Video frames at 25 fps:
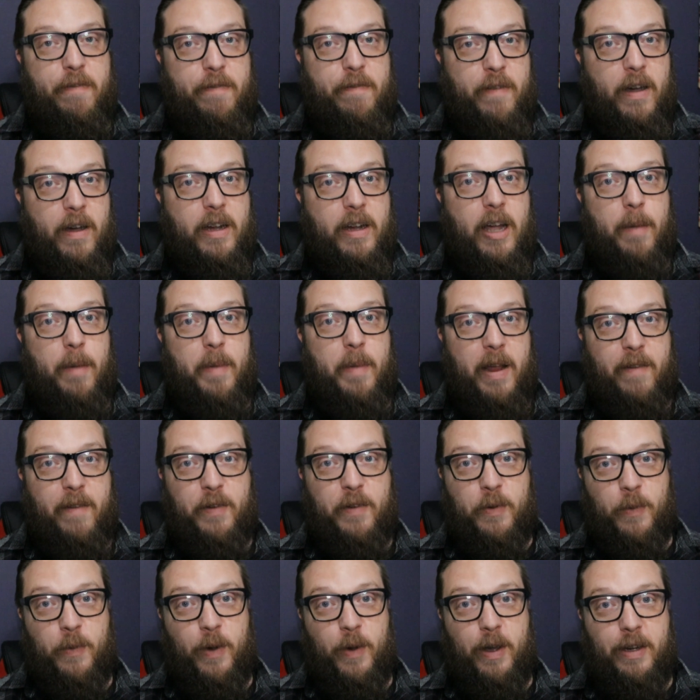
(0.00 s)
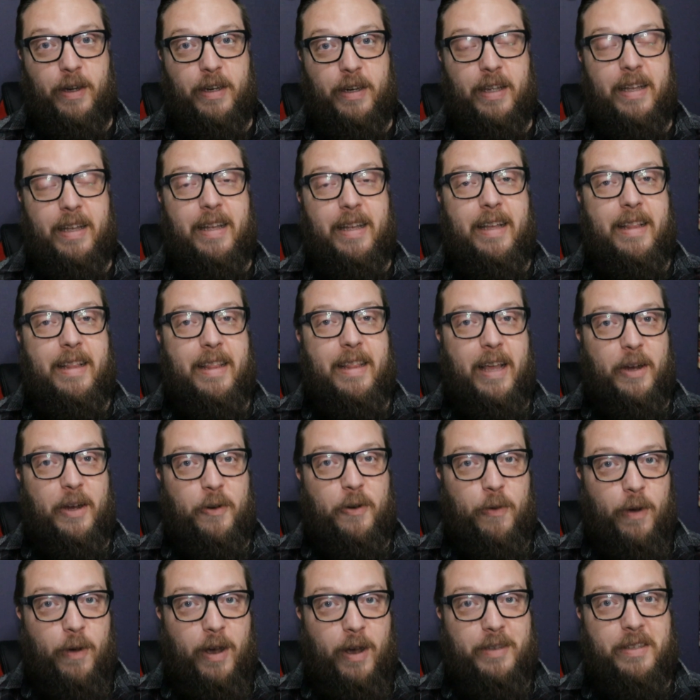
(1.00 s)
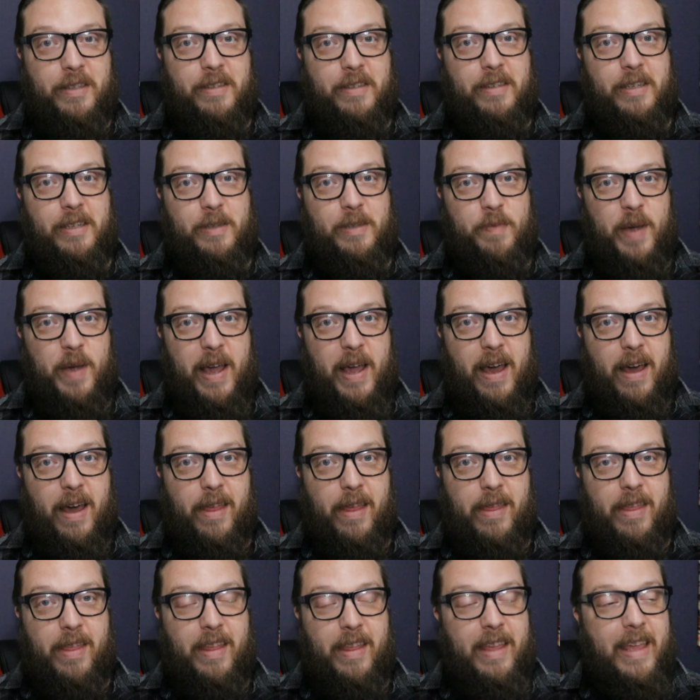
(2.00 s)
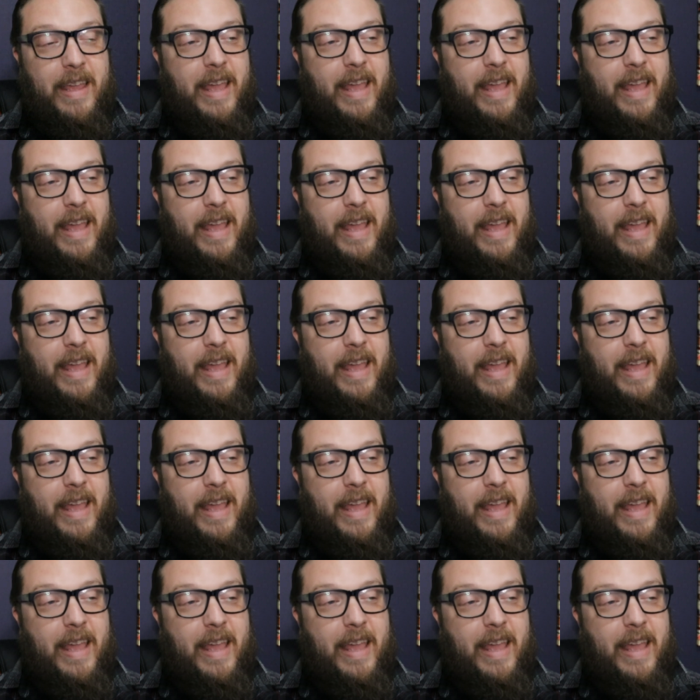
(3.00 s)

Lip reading: fuck up everyone that crosses his path.